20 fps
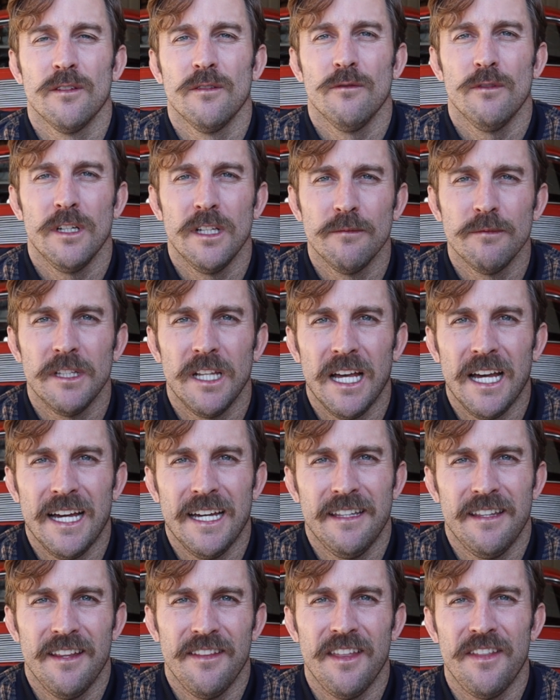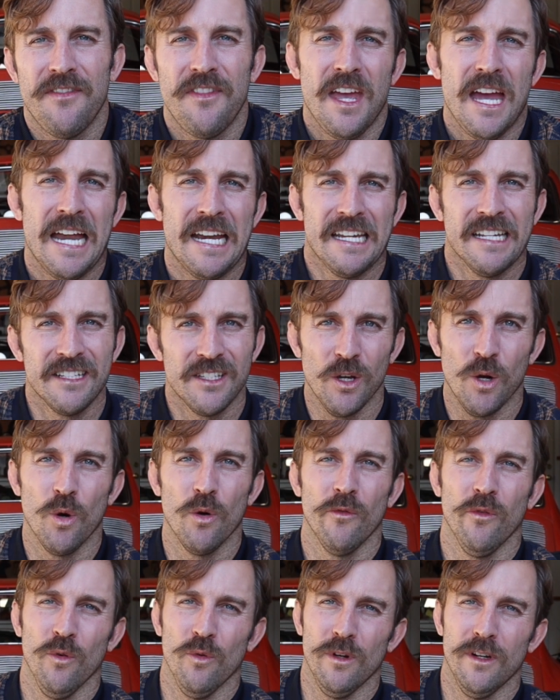Well, I'm glad that is
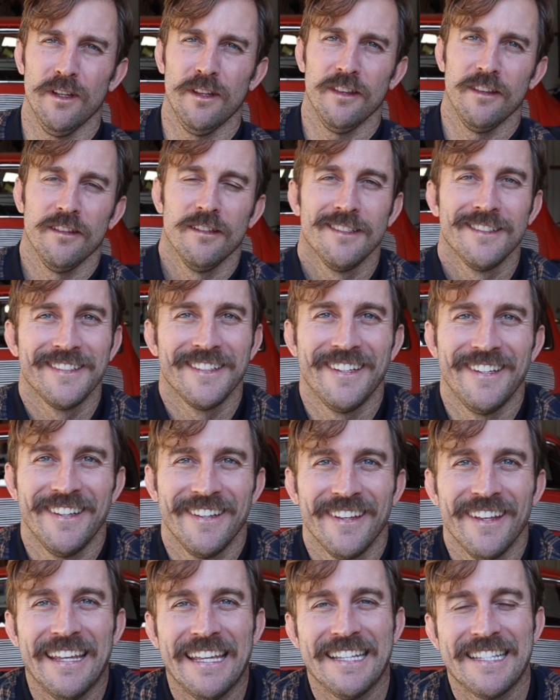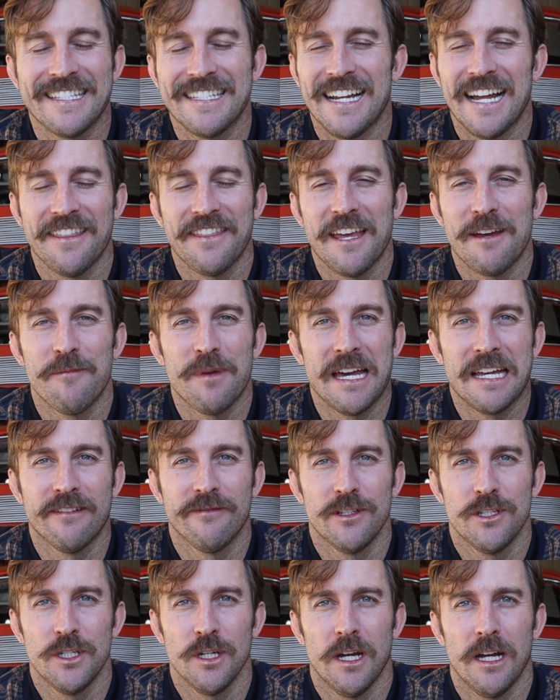over with. It's not that bad
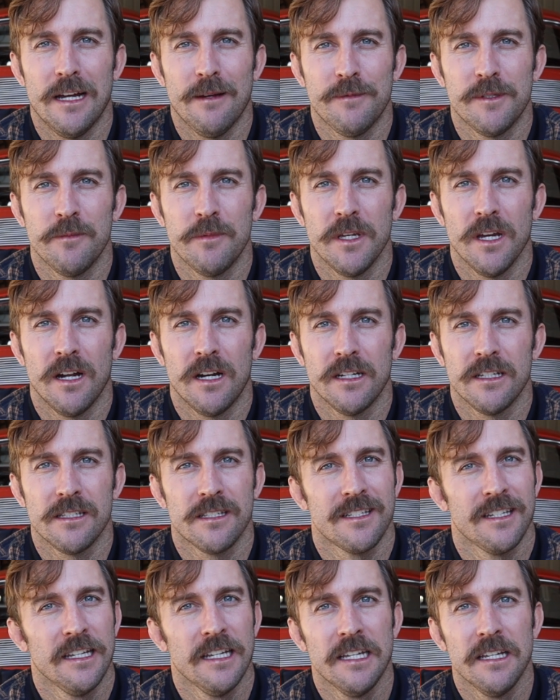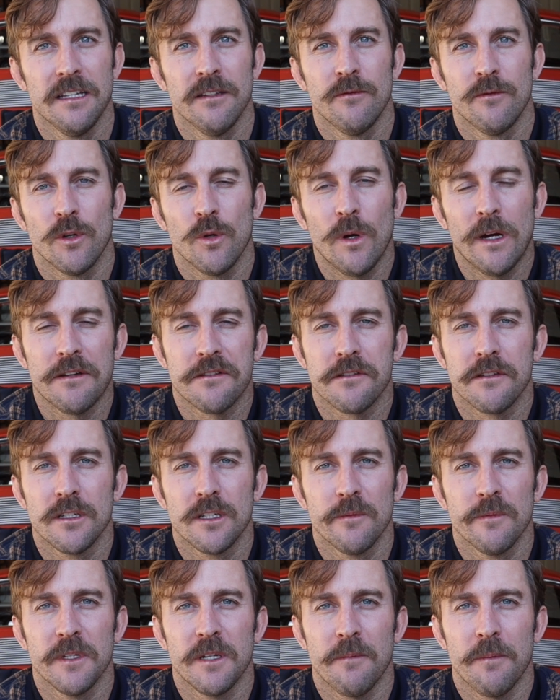of a job, to be honest. It requires a
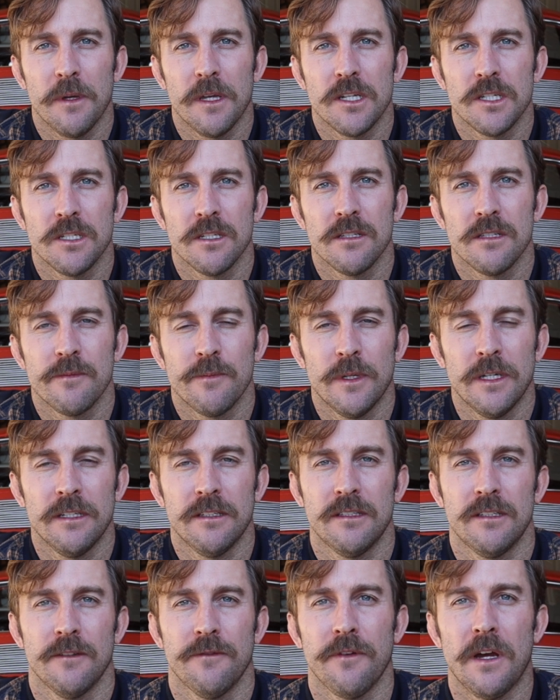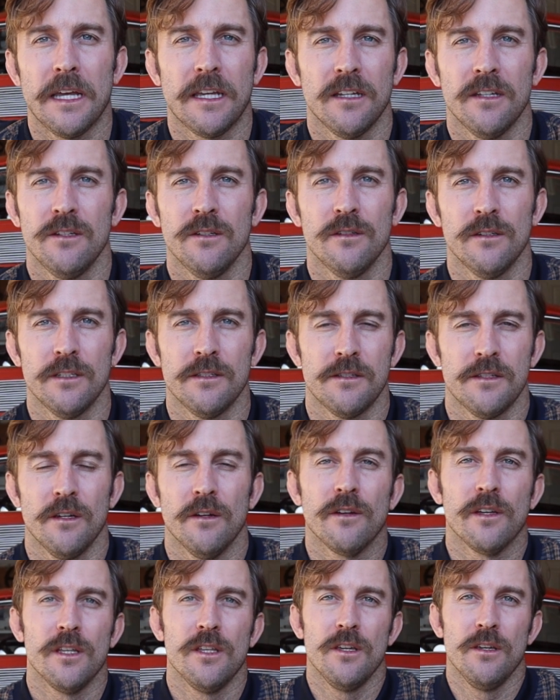little bit of patience, but if I can do it,
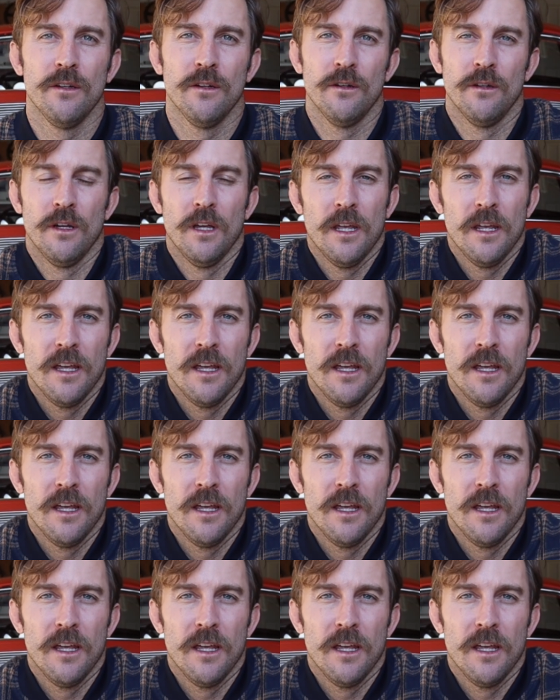so can you.